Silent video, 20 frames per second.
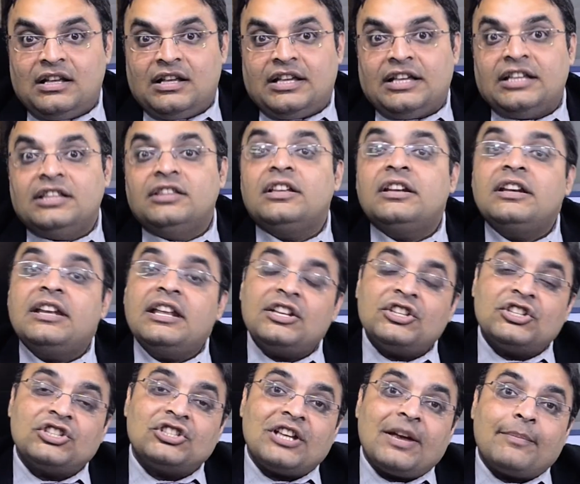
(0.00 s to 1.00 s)
In the
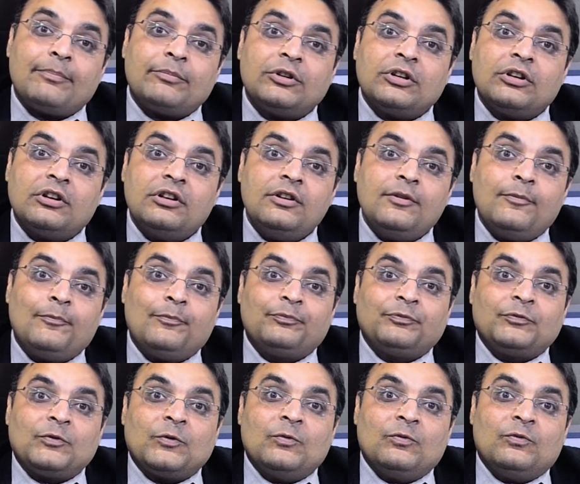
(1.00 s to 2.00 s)
next chapter,
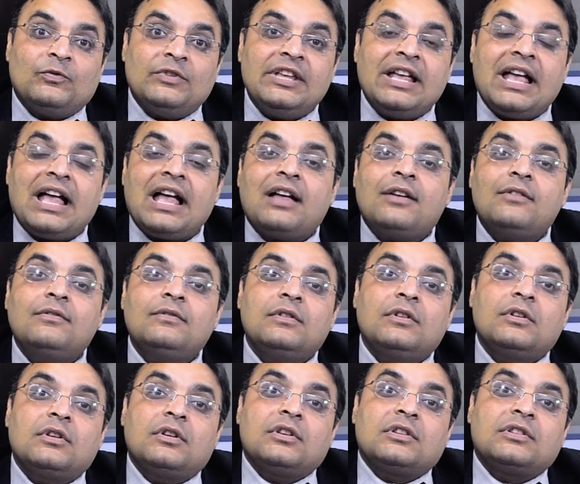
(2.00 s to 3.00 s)
we have
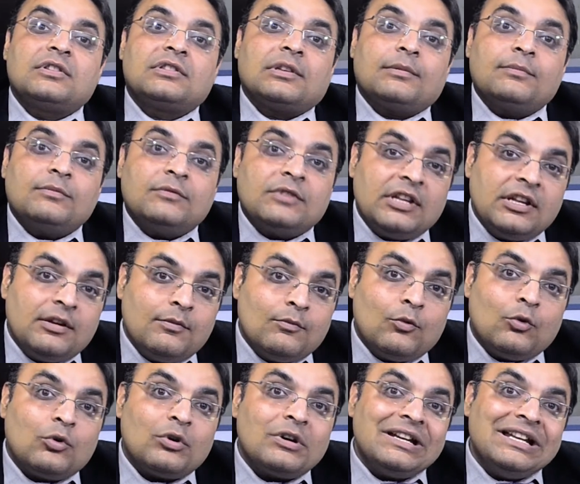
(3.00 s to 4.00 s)
something
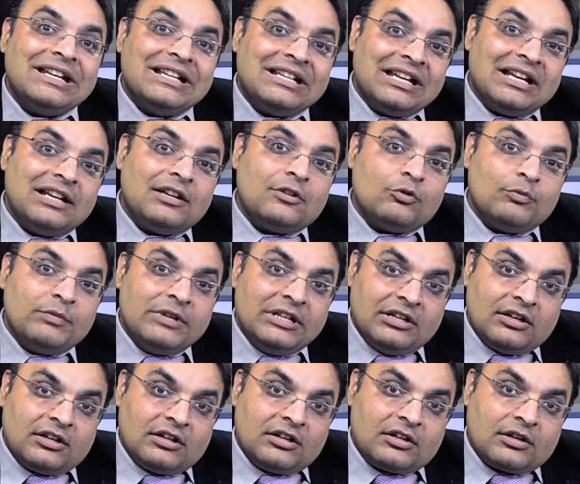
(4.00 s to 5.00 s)
more detailed to be
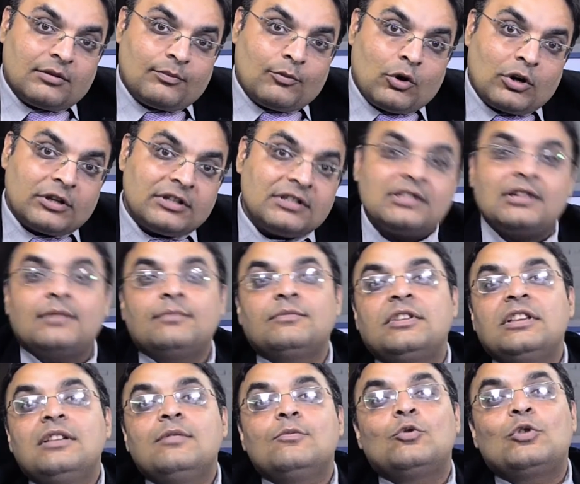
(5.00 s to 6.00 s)
learnt upon,
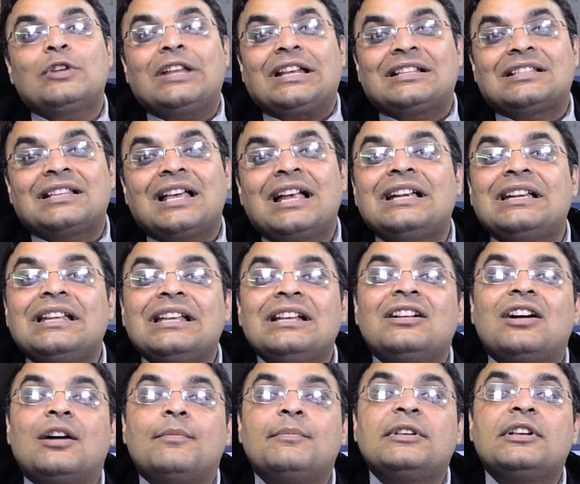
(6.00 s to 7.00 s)
something more exciting
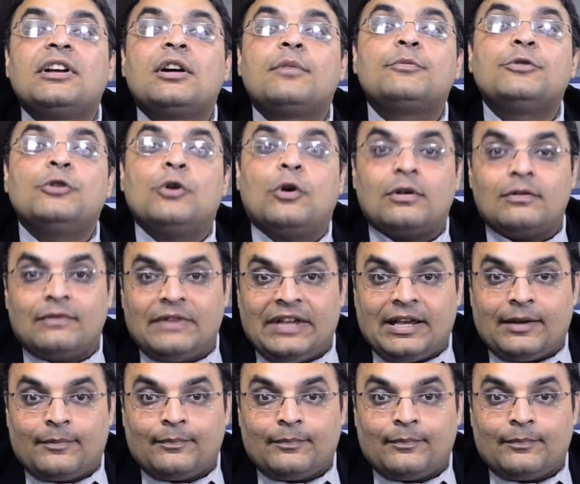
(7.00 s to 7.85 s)
coming up your way.